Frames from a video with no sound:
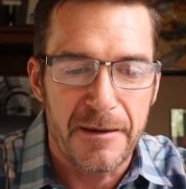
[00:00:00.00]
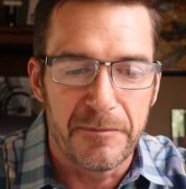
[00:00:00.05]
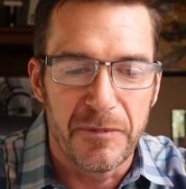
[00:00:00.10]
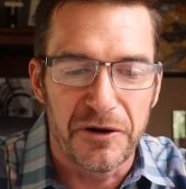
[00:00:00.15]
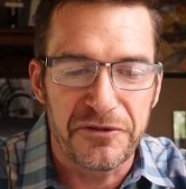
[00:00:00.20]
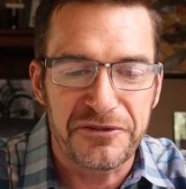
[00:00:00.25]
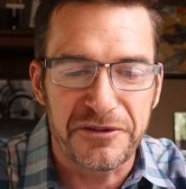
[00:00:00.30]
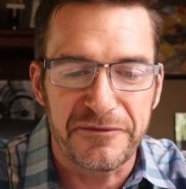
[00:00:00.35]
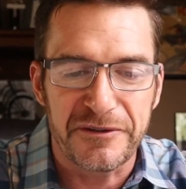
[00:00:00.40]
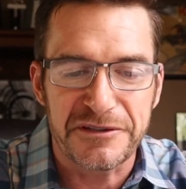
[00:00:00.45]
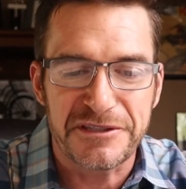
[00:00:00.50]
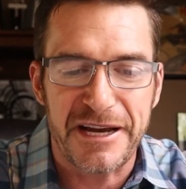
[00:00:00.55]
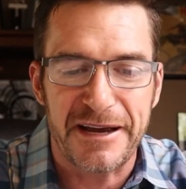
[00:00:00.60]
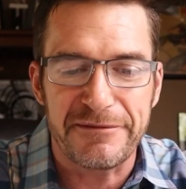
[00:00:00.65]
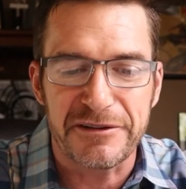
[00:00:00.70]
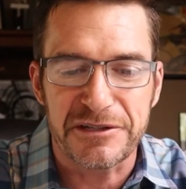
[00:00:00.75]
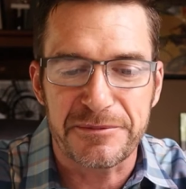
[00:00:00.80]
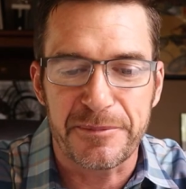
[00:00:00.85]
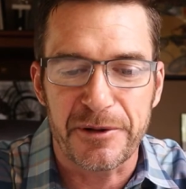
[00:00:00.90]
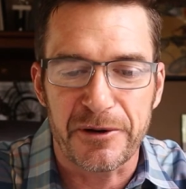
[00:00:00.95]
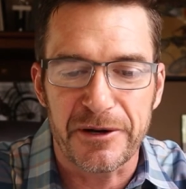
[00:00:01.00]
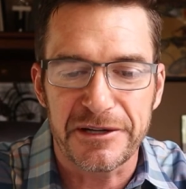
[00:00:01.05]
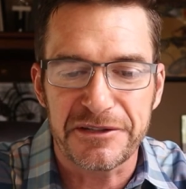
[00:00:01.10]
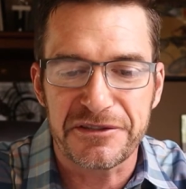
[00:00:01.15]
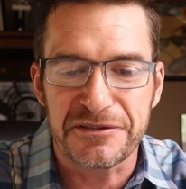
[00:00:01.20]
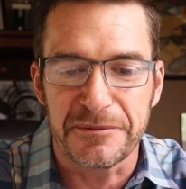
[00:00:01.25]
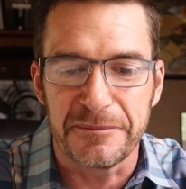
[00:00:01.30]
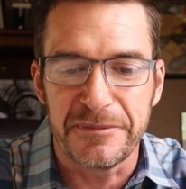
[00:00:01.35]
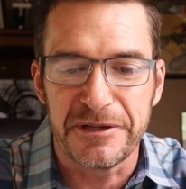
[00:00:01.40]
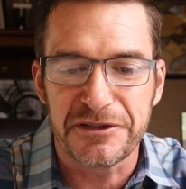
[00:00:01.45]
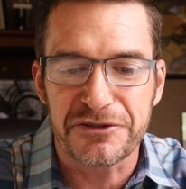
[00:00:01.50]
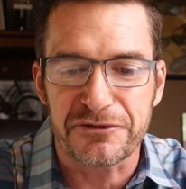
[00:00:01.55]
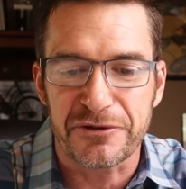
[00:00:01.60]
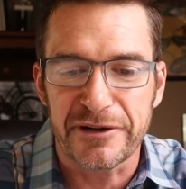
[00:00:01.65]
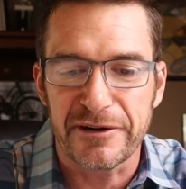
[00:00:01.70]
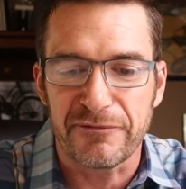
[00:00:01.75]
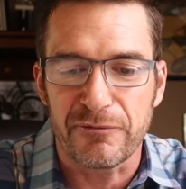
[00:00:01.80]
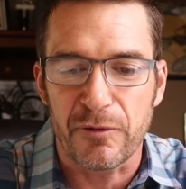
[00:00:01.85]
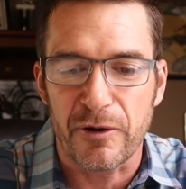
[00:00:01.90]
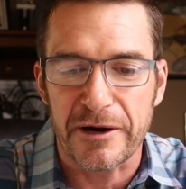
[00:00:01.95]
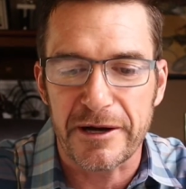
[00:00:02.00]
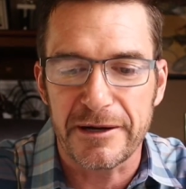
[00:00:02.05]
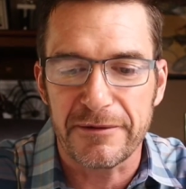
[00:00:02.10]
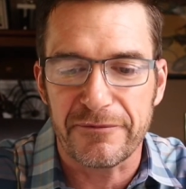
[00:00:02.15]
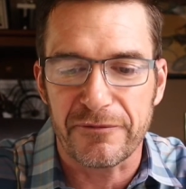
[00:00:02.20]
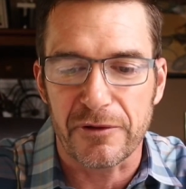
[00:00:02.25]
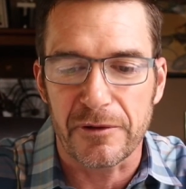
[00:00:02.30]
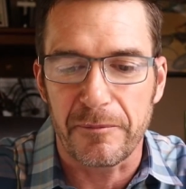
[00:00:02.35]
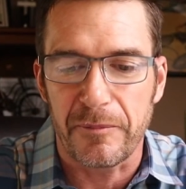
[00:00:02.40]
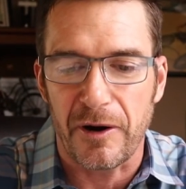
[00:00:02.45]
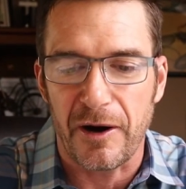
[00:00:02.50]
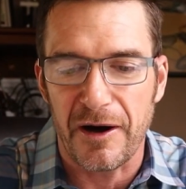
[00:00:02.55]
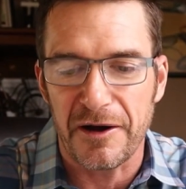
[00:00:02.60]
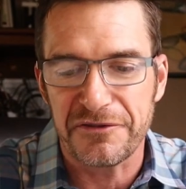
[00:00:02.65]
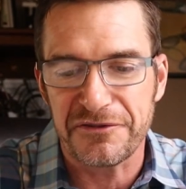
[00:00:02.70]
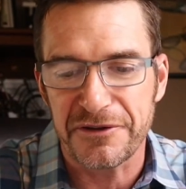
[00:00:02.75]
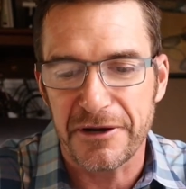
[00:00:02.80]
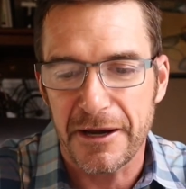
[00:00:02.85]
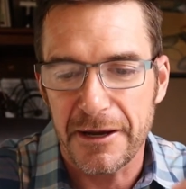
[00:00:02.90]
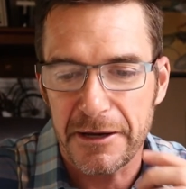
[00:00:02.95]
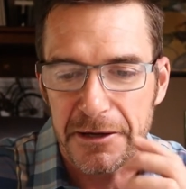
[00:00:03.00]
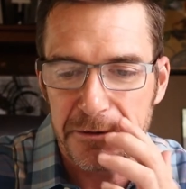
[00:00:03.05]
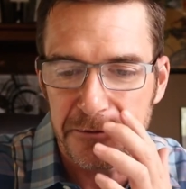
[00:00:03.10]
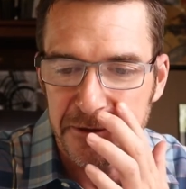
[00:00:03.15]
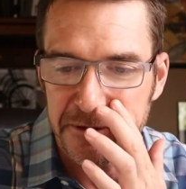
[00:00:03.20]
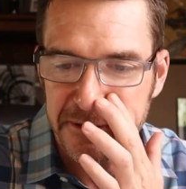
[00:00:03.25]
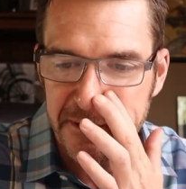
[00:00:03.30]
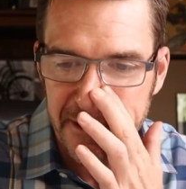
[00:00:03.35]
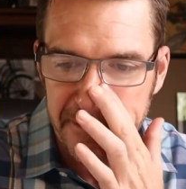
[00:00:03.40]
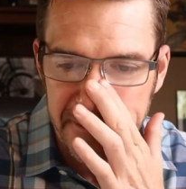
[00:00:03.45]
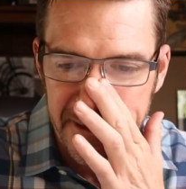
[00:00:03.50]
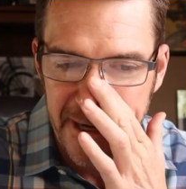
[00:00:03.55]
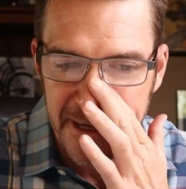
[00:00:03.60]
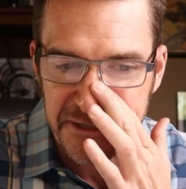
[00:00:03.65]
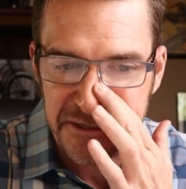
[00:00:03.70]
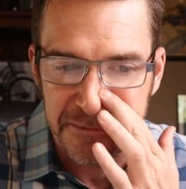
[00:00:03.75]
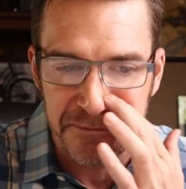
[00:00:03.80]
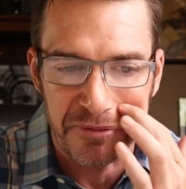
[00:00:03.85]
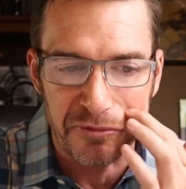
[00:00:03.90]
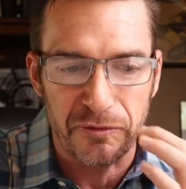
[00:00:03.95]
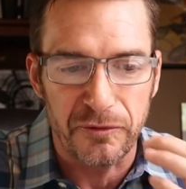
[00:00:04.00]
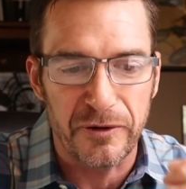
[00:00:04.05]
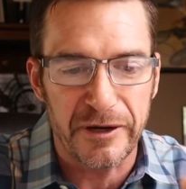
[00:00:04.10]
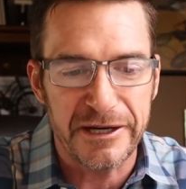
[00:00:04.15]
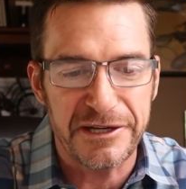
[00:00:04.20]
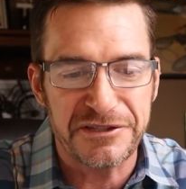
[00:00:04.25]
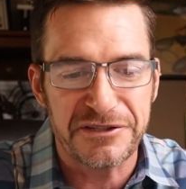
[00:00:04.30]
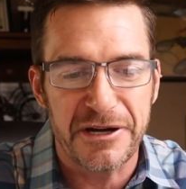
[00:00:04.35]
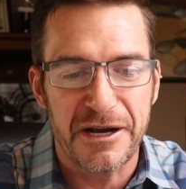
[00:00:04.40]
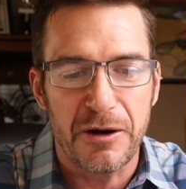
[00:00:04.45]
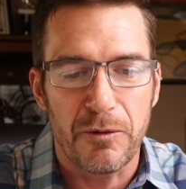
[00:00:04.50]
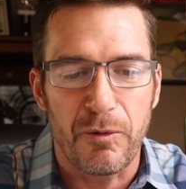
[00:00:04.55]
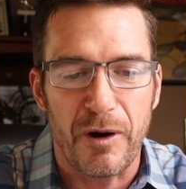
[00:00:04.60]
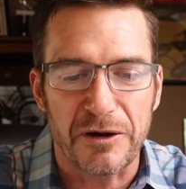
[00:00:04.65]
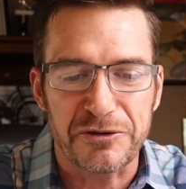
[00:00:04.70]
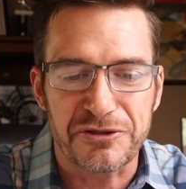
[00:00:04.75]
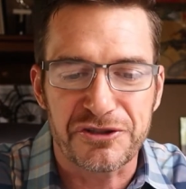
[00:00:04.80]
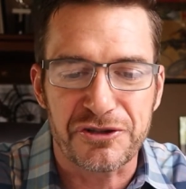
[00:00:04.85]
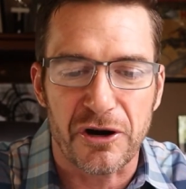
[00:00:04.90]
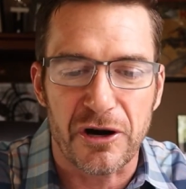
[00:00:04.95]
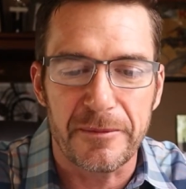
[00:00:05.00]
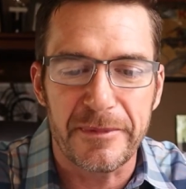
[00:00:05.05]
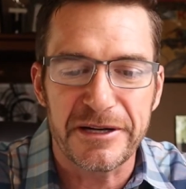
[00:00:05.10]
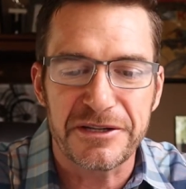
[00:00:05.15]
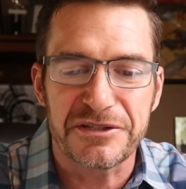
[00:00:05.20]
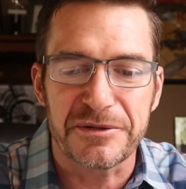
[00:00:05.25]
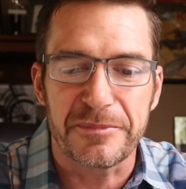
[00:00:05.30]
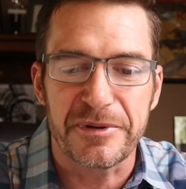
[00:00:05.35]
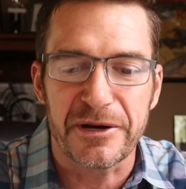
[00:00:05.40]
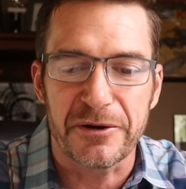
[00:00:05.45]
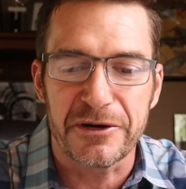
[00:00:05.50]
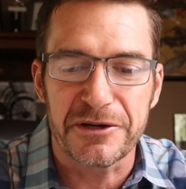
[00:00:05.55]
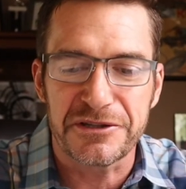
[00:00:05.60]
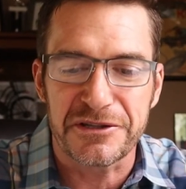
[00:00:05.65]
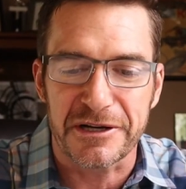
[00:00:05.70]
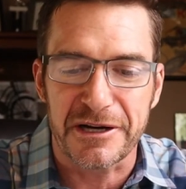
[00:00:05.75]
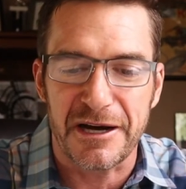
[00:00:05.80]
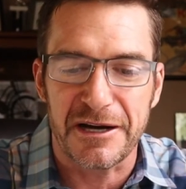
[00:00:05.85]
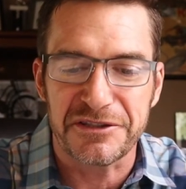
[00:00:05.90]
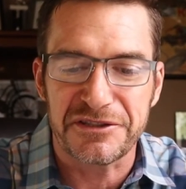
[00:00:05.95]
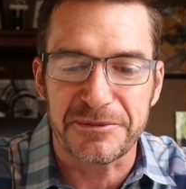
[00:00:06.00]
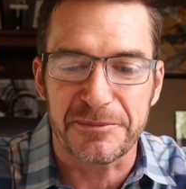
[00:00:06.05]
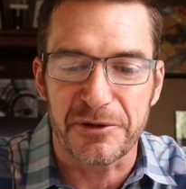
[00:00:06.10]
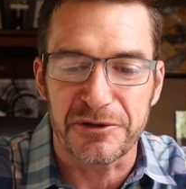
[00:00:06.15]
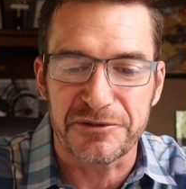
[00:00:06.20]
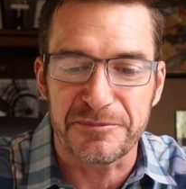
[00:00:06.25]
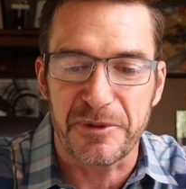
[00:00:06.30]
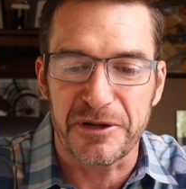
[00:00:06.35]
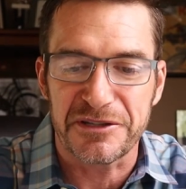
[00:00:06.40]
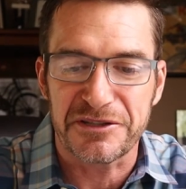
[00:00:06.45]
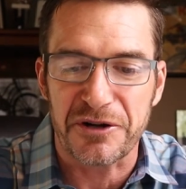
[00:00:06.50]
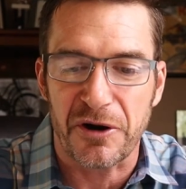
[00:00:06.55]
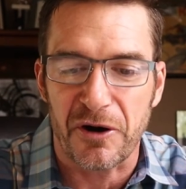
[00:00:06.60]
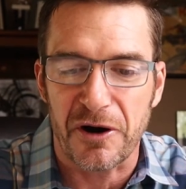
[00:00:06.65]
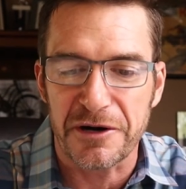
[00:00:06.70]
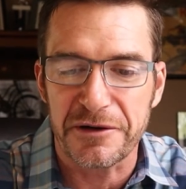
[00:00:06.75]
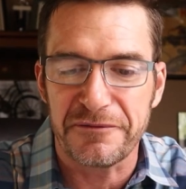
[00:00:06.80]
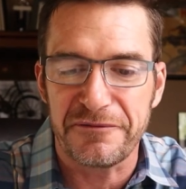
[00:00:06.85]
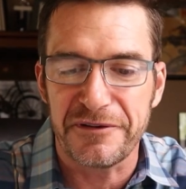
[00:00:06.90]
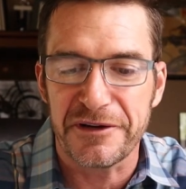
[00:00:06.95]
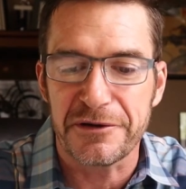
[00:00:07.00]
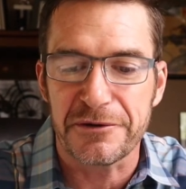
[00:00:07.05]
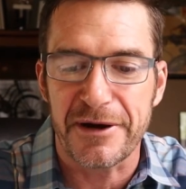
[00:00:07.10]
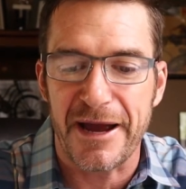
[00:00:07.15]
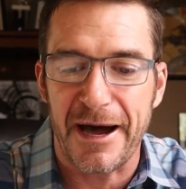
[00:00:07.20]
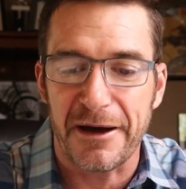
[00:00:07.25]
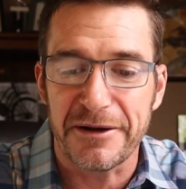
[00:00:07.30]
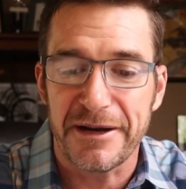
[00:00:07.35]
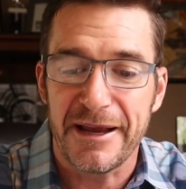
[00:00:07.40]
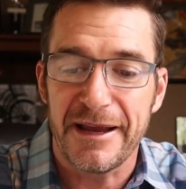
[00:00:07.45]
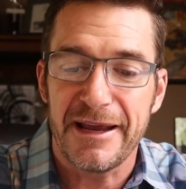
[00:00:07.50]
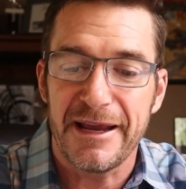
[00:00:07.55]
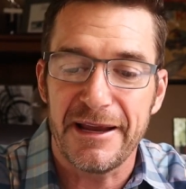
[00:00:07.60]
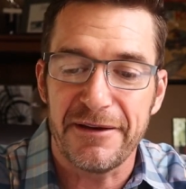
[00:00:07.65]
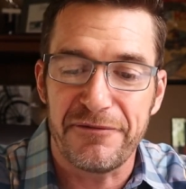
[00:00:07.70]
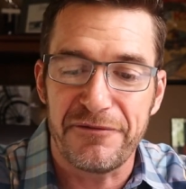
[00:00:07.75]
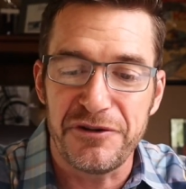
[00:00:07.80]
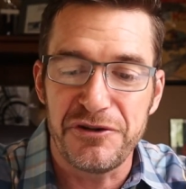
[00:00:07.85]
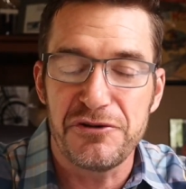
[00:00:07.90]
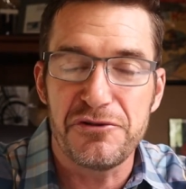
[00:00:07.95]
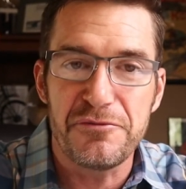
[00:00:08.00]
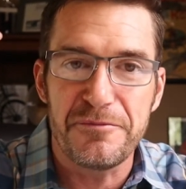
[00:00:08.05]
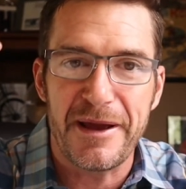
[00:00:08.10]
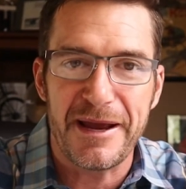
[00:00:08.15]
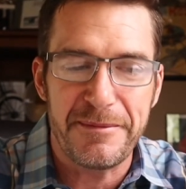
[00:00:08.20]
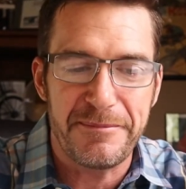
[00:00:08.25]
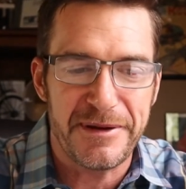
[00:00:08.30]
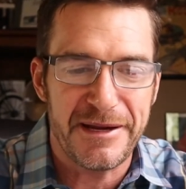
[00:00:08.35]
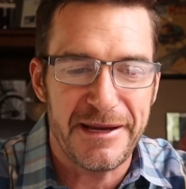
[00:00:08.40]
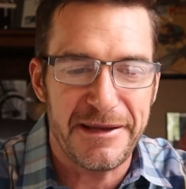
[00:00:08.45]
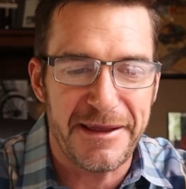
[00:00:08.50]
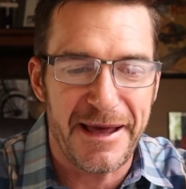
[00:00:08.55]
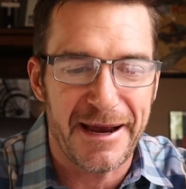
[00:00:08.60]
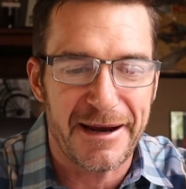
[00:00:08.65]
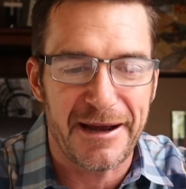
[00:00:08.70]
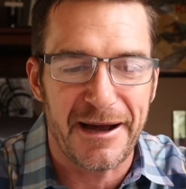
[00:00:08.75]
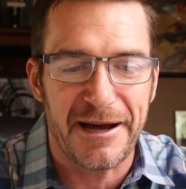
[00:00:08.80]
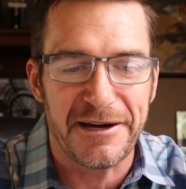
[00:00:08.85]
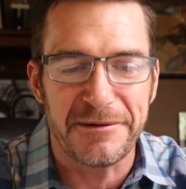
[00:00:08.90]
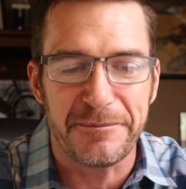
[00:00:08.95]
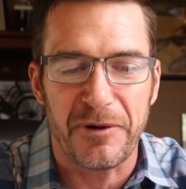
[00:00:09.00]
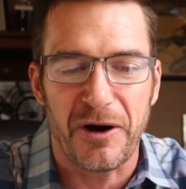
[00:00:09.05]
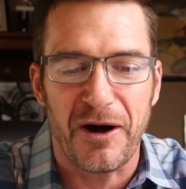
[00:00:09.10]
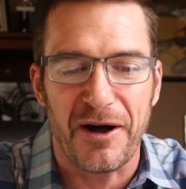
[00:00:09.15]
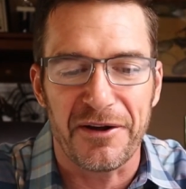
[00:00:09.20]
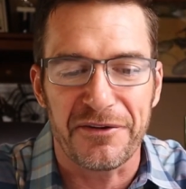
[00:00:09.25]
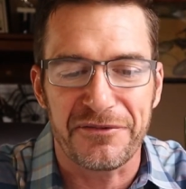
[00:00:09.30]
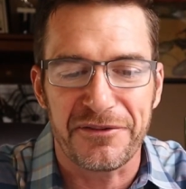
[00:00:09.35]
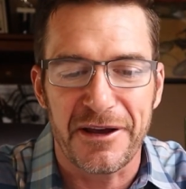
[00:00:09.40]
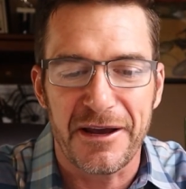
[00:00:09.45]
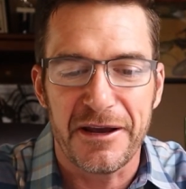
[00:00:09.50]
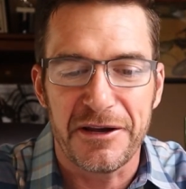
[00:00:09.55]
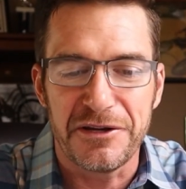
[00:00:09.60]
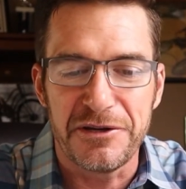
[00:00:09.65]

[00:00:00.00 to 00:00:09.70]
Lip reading: Most of us have experienced the misery of working for a boss who intimidates employees while charming superiors and customers, but it's hard to figure out if you may be that kind of boss.